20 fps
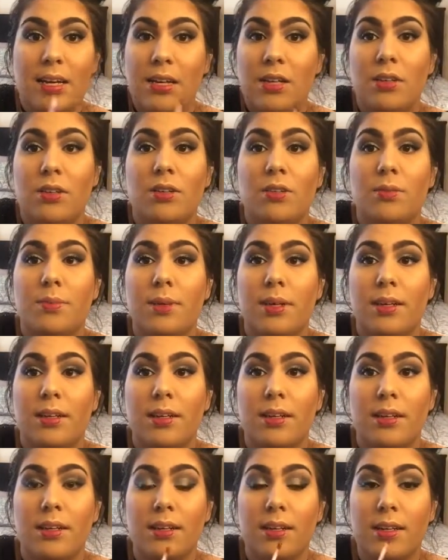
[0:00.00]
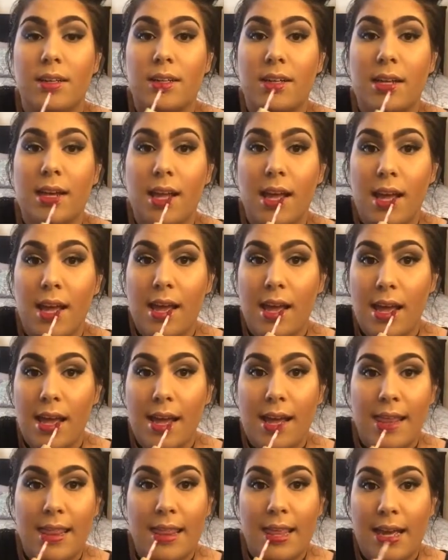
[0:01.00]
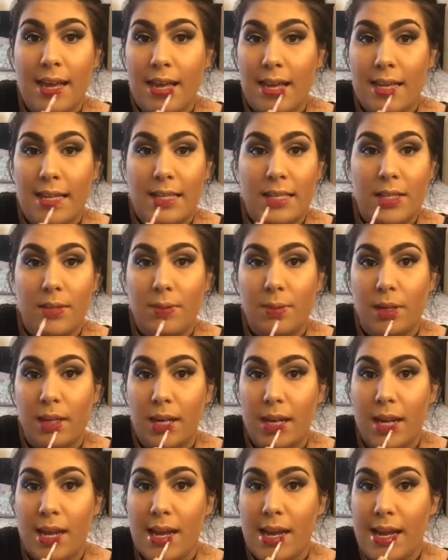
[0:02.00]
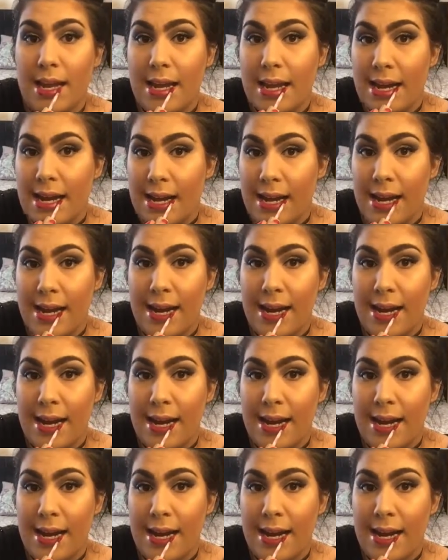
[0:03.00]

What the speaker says: Oh my god. That is pretty.